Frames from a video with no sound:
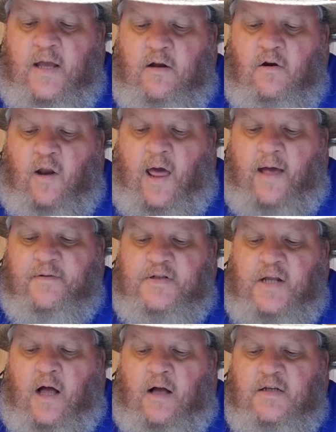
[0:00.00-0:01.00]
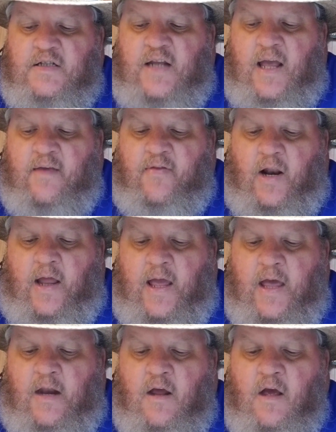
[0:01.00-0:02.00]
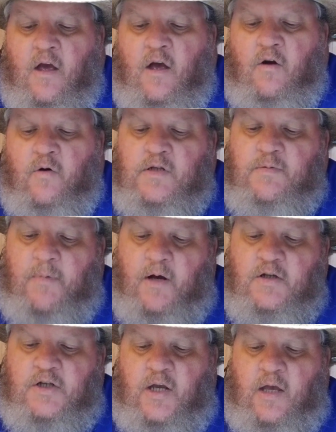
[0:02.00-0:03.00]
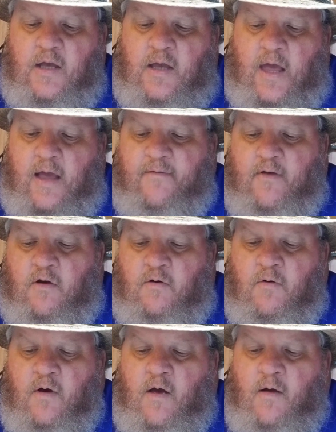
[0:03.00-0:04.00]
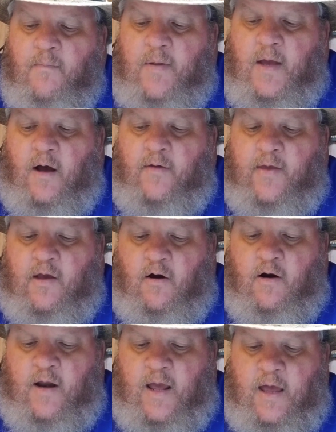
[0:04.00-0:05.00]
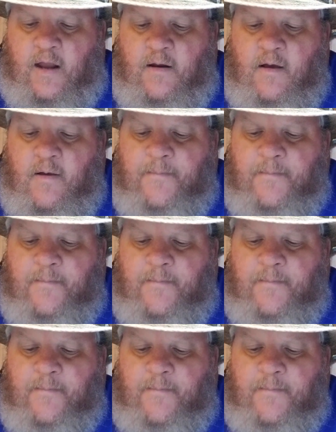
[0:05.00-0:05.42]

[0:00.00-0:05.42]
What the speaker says: and your livestock stay in the land which Moshe gave you beyond the Yarden.